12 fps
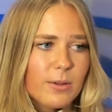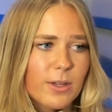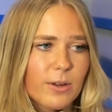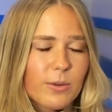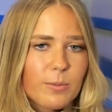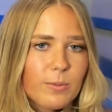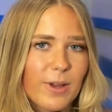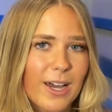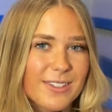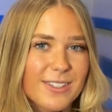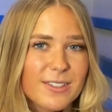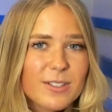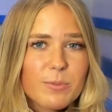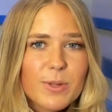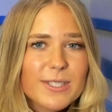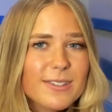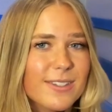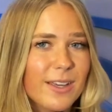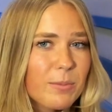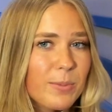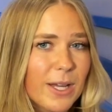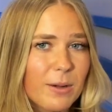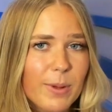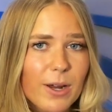you know, access to places like Planned